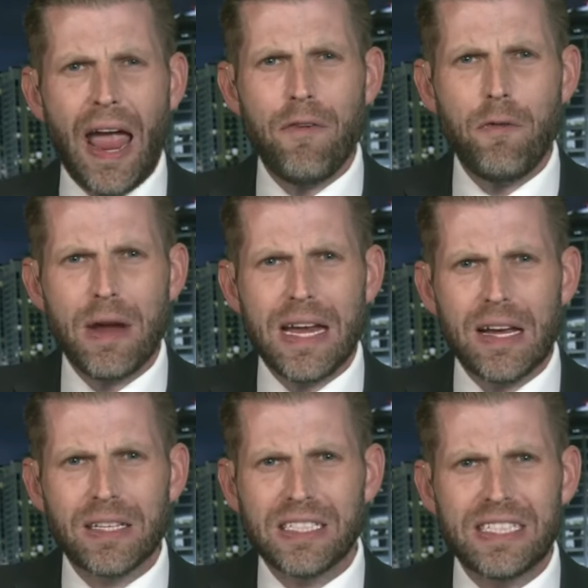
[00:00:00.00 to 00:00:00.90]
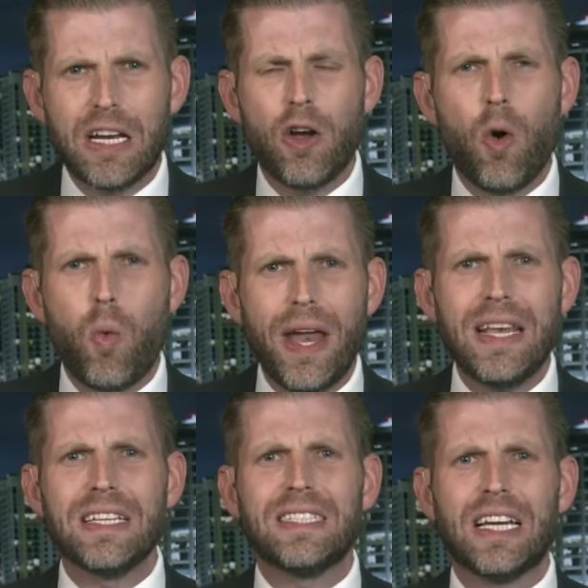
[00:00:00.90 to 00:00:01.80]
every single
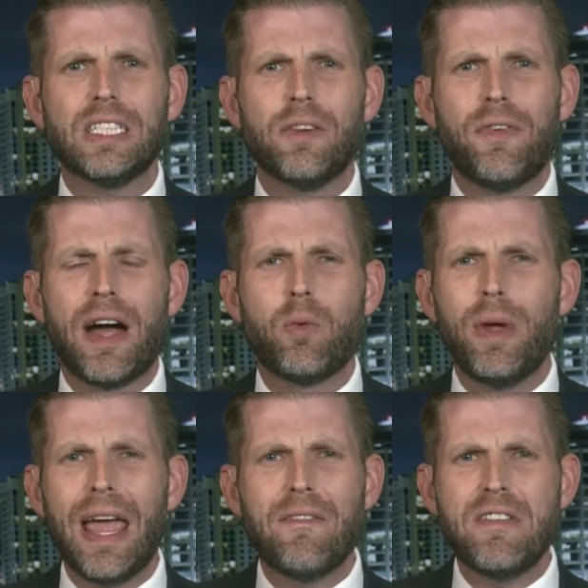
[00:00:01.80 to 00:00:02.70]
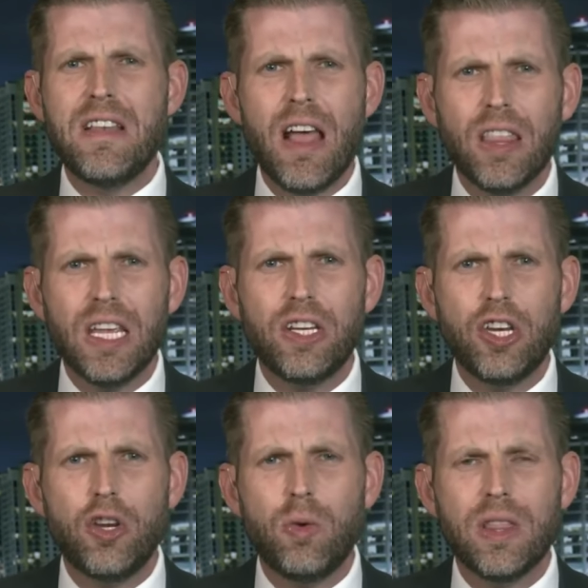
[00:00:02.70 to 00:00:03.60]
witness testified, we have nothing
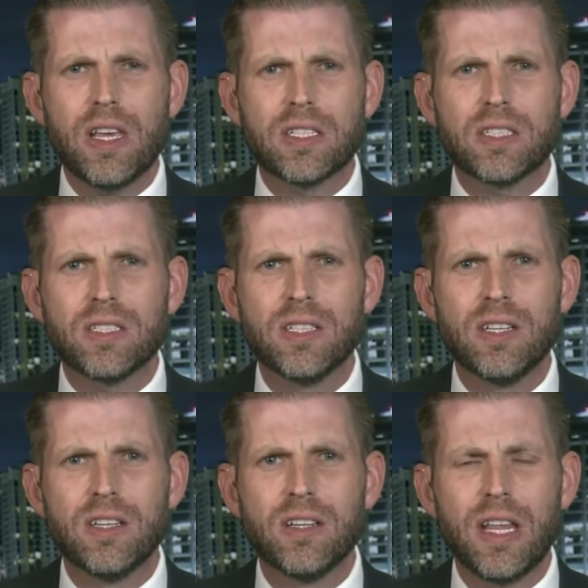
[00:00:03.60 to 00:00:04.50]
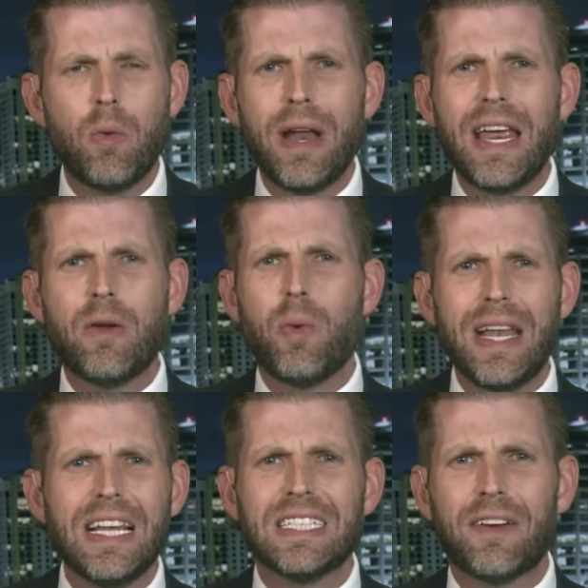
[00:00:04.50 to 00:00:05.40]
to do with this. They went in
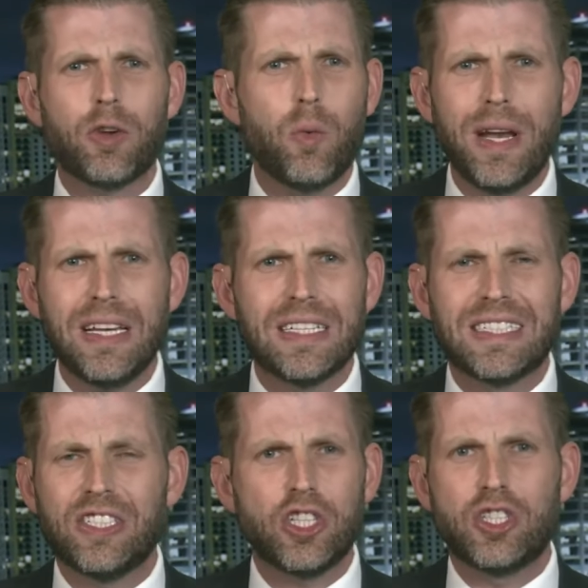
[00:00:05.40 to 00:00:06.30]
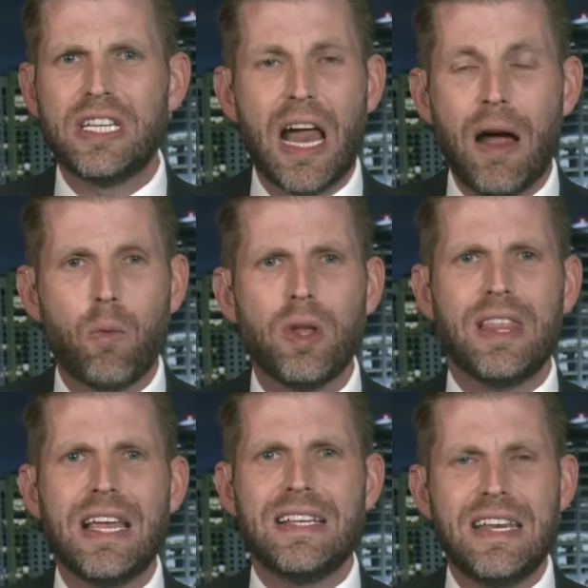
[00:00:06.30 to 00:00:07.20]
witness after witness. This is not what
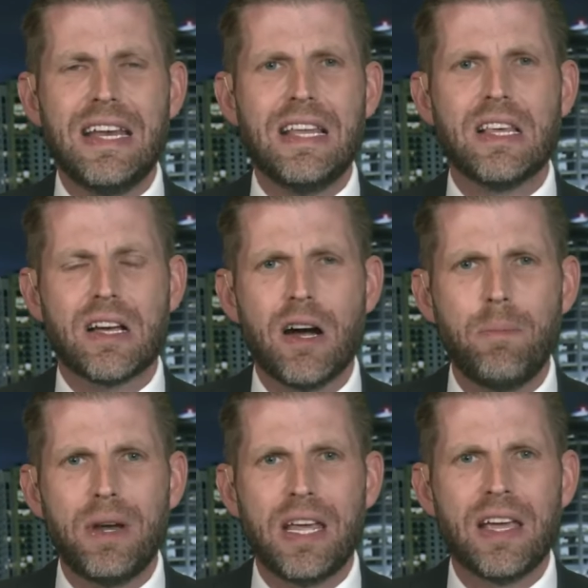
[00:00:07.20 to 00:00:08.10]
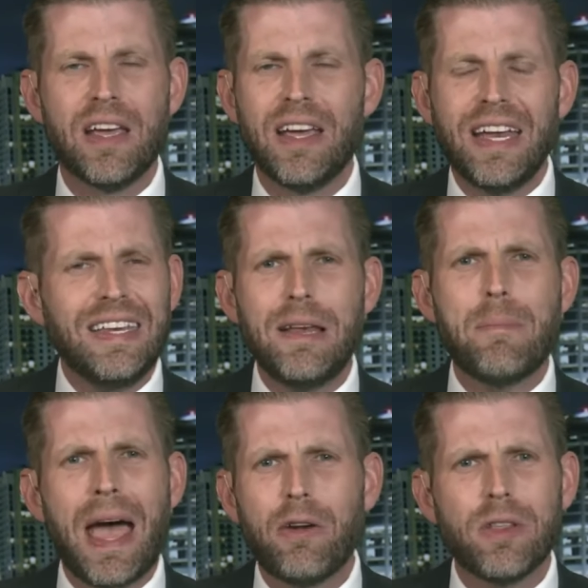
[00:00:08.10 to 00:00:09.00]
they did in the company. It didn't
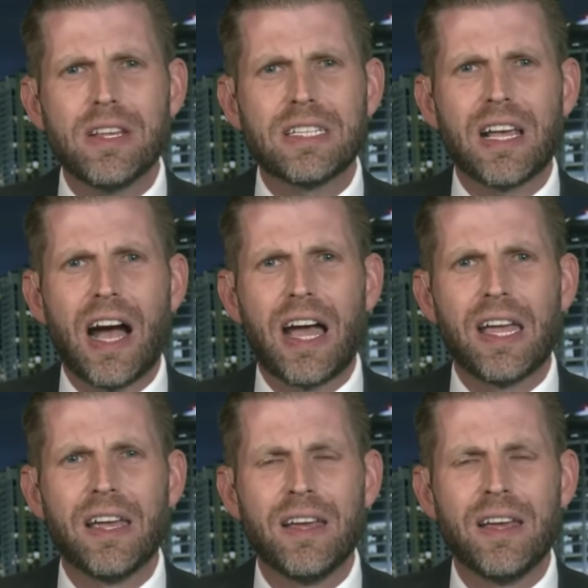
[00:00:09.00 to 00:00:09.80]
matter, this guy.